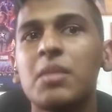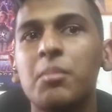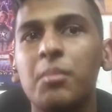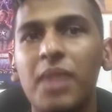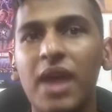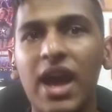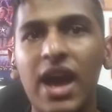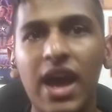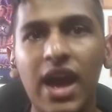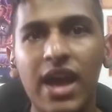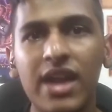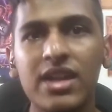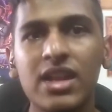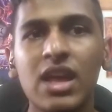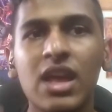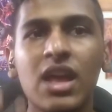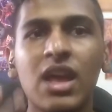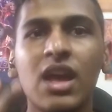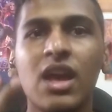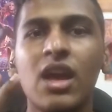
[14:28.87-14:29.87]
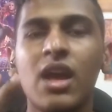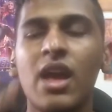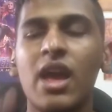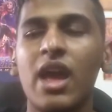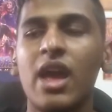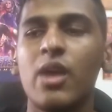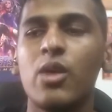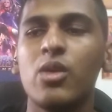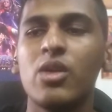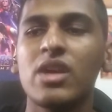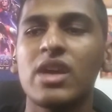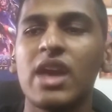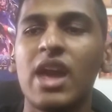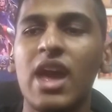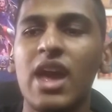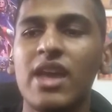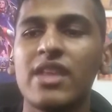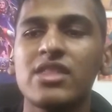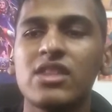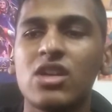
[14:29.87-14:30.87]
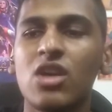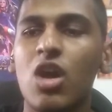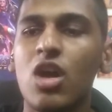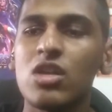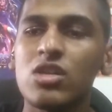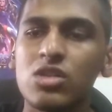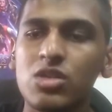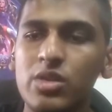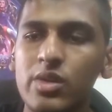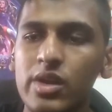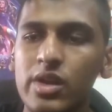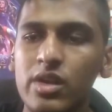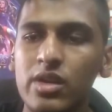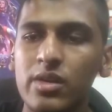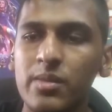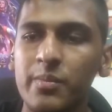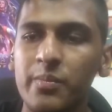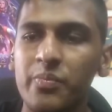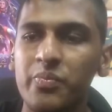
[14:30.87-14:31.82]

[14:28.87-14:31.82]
bad. Kang the Conqueror.